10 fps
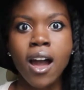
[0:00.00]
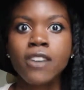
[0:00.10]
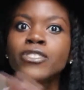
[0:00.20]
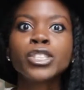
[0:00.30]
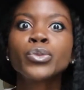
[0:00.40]

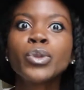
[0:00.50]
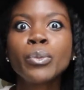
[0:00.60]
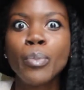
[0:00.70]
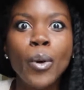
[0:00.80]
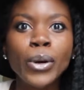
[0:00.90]
a
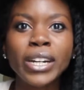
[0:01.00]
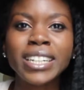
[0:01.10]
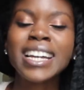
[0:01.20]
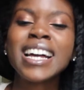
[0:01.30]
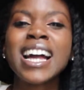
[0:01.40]
visual
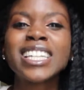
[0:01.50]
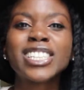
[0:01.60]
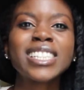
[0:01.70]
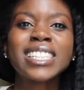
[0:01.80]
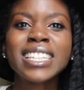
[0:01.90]
board
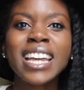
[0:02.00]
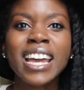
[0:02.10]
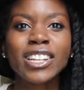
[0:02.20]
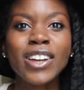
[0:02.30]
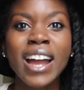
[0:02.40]
just to
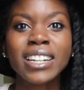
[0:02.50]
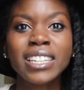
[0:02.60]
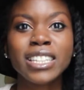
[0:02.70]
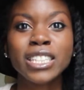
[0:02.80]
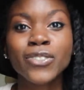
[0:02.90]
get your
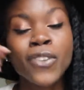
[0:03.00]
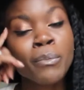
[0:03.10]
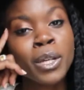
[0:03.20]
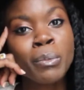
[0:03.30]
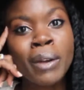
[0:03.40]
ideas
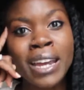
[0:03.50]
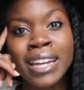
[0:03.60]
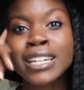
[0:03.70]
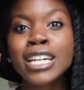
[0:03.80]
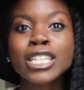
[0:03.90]
from your
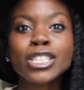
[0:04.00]
brain